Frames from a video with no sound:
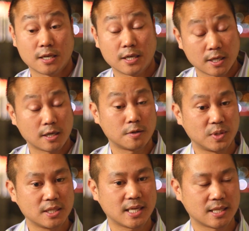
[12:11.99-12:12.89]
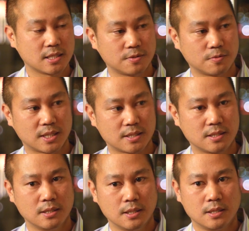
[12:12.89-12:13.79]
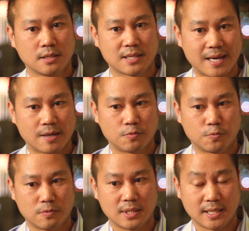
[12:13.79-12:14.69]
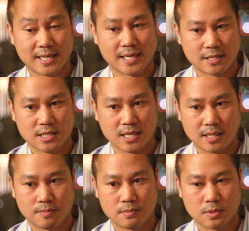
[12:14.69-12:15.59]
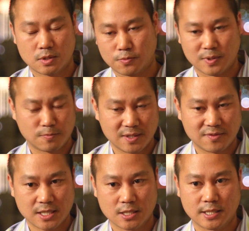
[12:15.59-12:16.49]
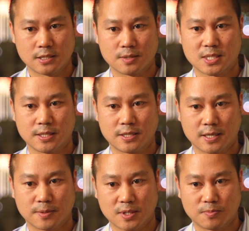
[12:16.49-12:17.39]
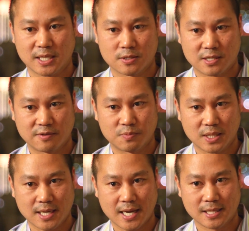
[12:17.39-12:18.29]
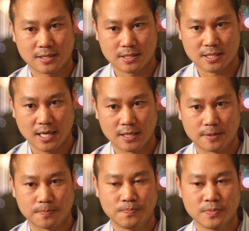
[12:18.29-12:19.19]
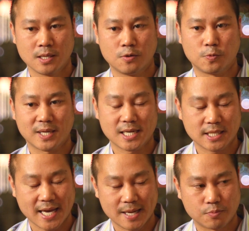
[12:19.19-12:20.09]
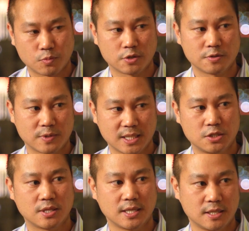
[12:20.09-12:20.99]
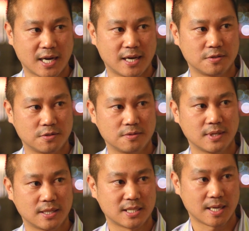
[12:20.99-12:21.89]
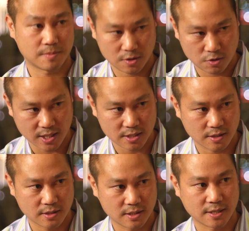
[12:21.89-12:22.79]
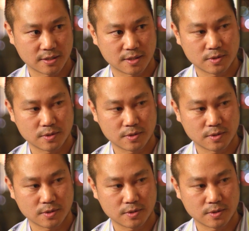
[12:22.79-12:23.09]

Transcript: And our pitch actually was that, and at the time, so we eventually ended up selling the company to Microsoft, but at the time, we actually had more reach than Yahoo at the time across our entire